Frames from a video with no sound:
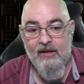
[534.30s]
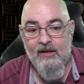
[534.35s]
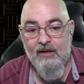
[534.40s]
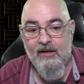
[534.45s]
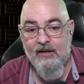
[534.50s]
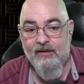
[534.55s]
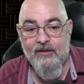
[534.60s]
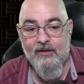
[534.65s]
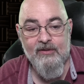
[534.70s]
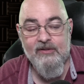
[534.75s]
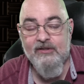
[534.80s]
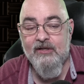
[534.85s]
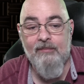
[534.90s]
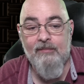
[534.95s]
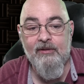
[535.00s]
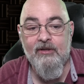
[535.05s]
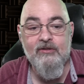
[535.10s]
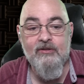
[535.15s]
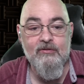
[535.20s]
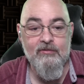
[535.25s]
there's
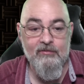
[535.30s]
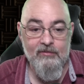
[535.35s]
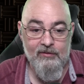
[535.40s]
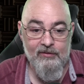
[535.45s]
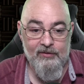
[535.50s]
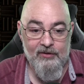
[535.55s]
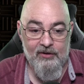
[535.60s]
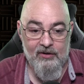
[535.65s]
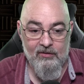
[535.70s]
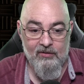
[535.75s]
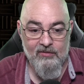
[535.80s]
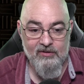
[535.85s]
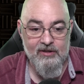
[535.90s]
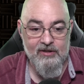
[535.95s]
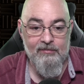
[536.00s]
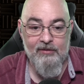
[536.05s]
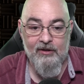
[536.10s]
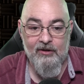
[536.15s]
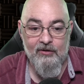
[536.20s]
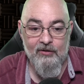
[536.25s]
something true there or
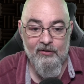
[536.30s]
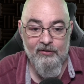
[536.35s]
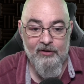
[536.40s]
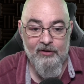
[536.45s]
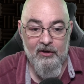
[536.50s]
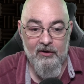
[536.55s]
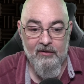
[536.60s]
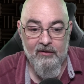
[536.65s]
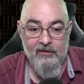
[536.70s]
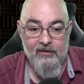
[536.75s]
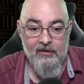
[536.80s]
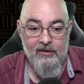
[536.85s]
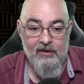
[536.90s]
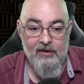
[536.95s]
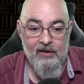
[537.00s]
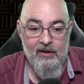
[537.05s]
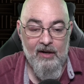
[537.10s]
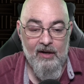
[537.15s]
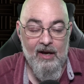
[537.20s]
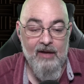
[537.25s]
something good there.
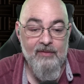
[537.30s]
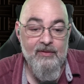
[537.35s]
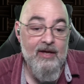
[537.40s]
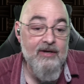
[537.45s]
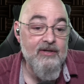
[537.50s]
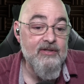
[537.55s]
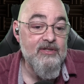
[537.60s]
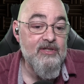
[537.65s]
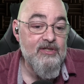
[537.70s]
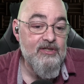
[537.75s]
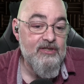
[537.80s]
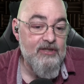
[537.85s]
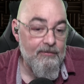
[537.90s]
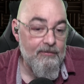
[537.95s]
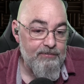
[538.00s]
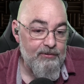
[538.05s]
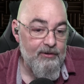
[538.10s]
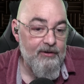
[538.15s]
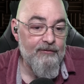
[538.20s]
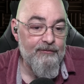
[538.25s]
And that is
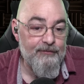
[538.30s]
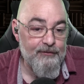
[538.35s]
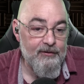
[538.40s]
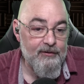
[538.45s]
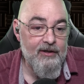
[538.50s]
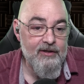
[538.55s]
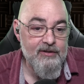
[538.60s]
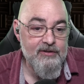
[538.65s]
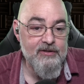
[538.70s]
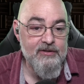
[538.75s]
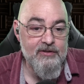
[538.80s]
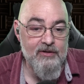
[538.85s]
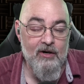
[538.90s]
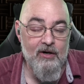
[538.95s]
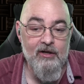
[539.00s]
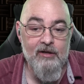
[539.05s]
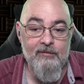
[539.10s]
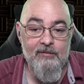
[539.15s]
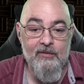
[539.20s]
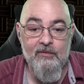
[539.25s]
simply a fallacious
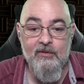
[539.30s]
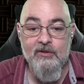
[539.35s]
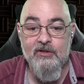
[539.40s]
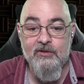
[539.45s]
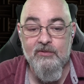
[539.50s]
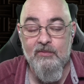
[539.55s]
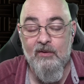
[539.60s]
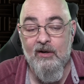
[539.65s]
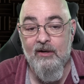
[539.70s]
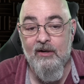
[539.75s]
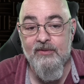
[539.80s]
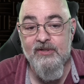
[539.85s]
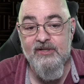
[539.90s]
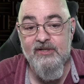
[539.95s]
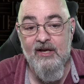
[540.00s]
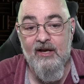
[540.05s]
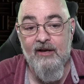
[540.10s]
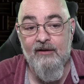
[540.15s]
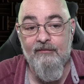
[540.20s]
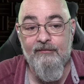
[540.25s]
argument, which is why I was
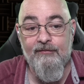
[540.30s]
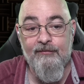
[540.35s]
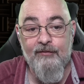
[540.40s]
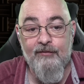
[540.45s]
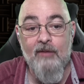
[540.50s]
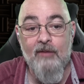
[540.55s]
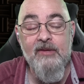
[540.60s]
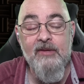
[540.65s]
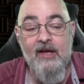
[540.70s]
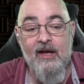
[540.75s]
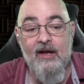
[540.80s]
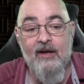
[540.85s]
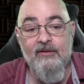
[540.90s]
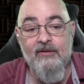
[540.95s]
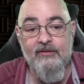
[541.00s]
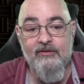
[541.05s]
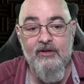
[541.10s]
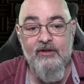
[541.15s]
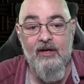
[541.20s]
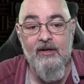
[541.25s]
saying from the
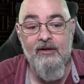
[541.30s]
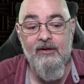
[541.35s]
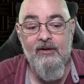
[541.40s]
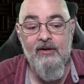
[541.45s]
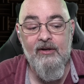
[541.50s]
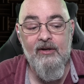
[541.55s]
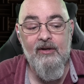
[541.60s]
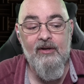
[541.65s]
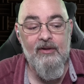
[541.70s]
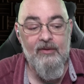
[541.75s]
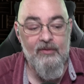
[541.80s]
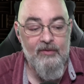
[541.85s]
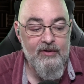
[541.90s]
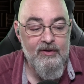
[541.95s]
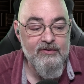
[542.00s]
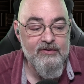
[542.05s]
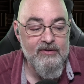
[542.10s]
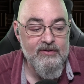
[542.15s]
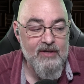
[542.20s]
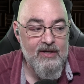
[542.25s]
outset,
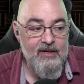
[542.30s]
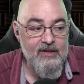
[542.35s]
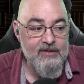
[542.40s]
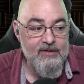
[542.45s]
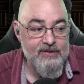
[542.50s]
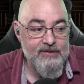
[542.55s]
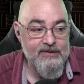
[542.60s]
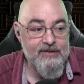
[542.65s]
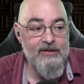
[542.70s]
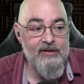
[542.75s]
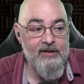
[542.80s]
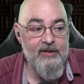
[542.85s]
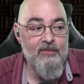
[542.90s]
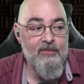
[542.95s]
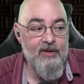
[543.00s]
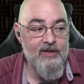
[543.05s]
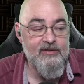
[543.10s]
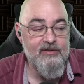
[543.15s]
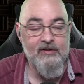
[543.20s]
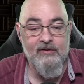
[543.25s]
this is a silly
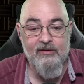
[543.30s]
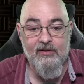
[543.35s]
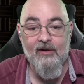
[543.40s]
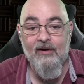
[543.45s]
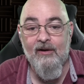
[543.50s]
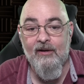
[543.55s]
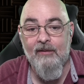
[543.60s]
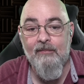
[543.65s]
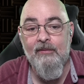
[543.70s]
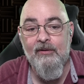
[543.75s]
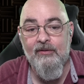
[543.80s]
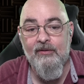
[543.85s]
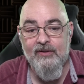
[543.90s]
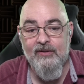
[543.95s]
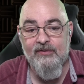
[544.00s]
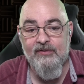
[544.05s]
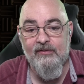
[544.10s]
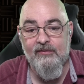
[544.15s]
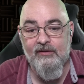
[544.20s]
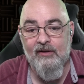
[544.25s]
waste of time,
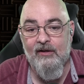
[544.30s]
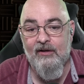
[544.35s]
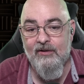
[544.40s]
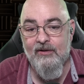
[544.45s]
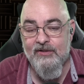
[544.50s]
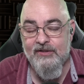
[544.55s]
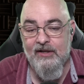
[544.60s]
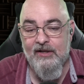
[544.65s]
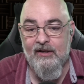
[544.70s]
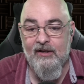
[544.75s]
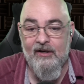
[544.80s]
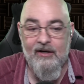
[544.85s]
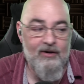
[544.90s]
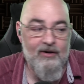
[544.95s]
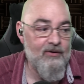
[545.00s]
this entire second hour.